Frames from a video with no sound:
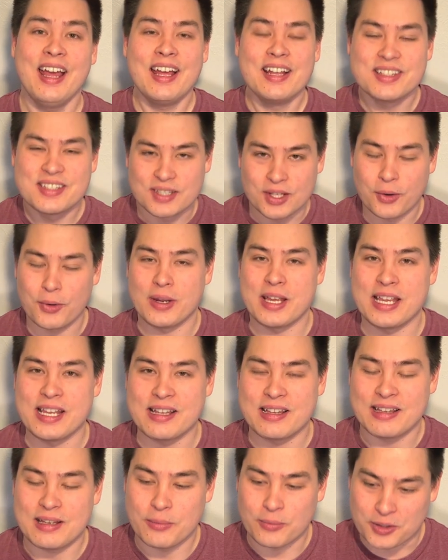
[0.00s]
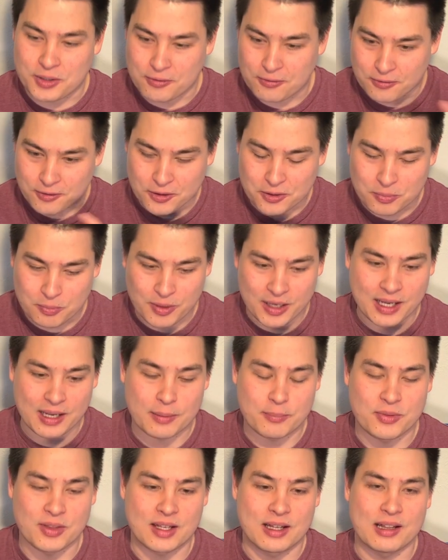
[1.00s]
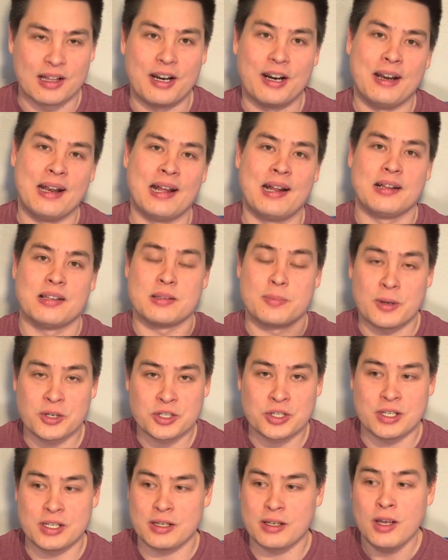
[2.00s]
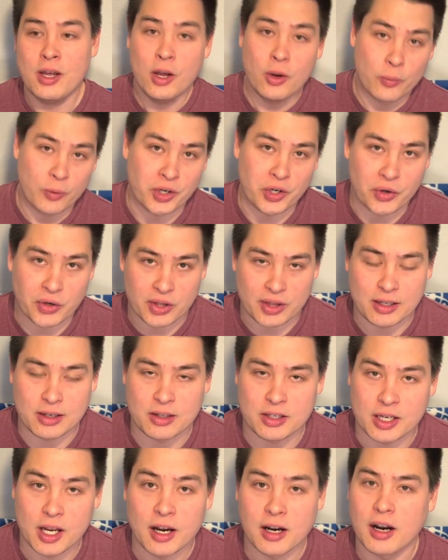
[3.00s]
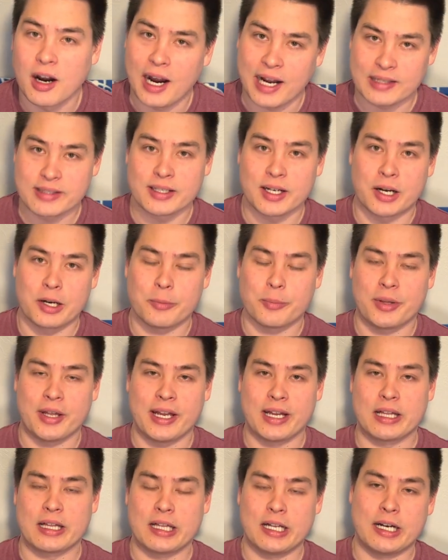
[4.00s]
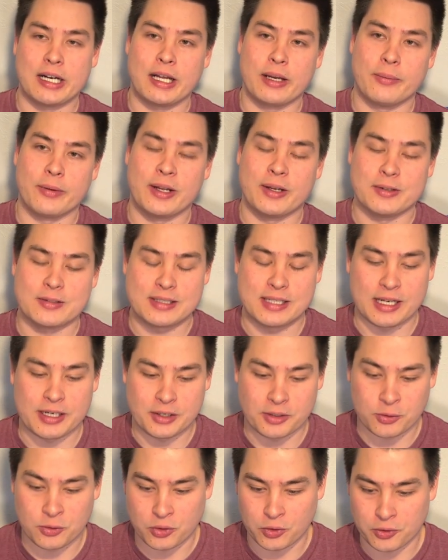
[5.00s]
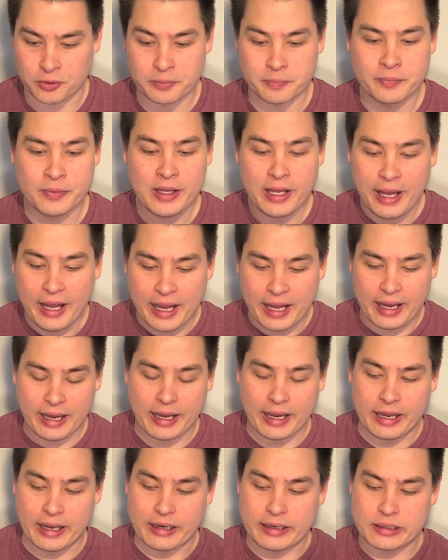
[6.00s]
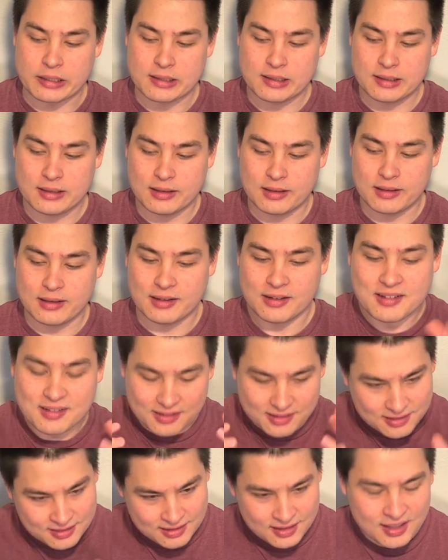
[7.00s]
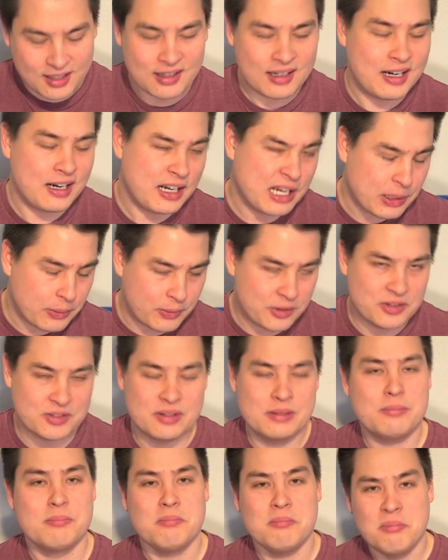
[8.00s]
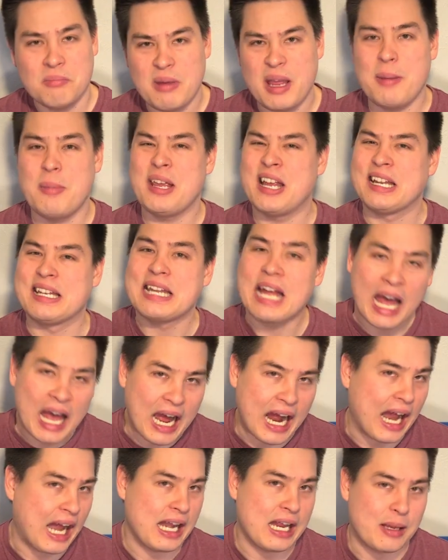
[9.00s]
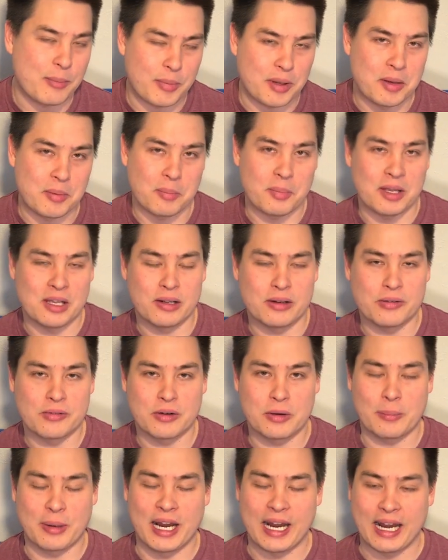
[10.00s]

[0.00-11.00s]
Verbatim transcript: It's so easy when you first pick up the clarinet, especially when you're a little younger. I started playing clarinet when I was 10 years old, and the clarinet was maybe a tiny bit big for my